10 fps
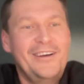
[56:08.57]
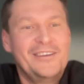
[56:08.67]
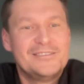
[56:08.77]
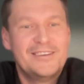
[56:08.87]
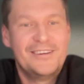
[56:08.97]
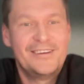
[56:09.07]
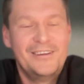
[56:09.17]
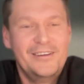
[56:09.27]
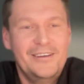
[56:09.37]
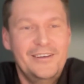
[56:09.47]
it's
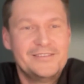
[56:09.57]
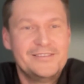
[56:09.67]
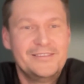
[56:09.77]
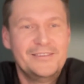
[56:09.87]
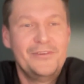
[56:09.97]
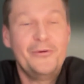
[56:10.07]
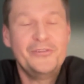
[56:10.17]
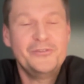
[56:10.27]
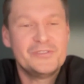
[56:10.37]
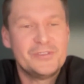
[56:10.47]
a very
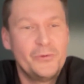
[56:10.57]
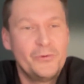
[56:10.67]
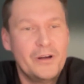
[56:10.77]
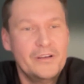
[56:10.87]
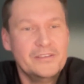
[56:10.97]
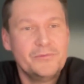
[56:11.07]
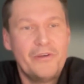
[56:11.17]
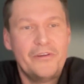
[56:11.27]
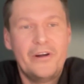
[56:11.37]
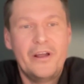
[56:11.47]
interesting one, is
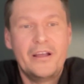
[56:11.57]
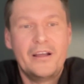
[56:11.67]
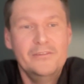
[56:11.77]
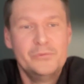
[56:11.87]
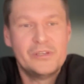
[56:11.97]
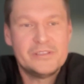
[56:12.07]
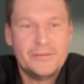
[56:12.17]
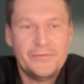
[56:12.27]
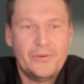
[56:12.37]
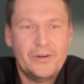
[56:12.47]
whether governments
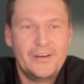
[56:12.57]
have